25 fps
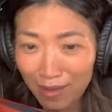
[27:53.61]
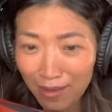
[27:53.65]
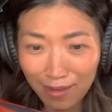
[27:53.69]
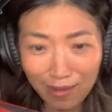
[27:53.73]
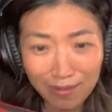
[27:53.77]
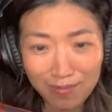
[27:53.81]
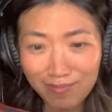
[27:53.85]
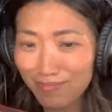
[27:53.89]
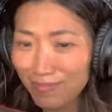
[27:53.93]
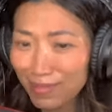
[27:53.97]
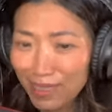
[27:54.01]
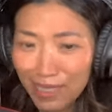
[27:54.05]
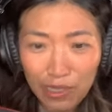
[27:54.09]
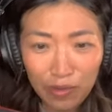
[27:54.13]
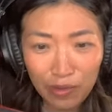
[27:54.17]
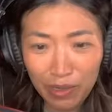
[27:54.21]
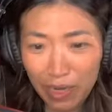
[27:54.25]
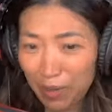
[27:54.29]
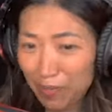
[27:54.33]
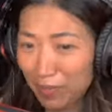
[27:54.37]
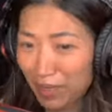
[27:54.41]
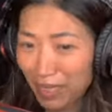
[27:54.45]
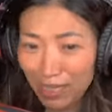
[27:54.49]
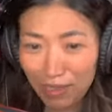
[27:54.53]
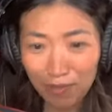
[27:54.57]
and you know
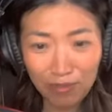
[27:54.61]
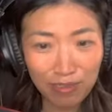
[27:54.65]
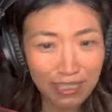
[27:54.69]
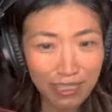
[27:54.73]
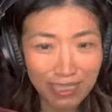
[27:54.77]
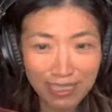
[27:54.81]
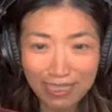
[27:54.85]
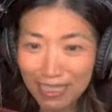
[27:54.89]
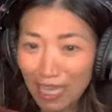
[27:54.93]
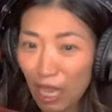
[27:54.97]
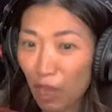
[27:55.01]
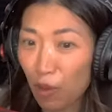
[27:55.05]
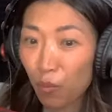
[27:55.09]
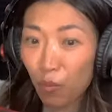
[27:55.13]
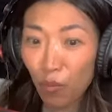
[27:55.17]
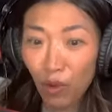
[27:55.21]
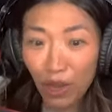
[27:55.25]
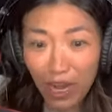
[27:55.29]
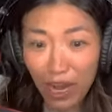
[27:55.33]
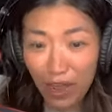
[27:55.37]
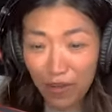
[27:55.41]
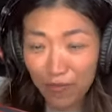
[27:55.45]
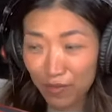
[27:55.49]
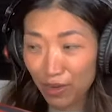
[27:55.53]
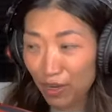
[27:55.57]
what I mean? It was just like
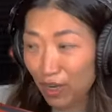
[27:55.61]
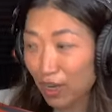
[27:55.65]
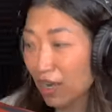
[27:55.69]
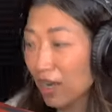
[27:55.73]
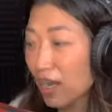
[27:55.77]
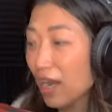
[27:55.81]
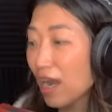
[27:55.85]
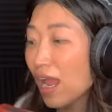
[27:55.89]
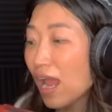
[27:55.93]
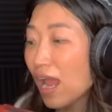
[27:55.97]
whatever.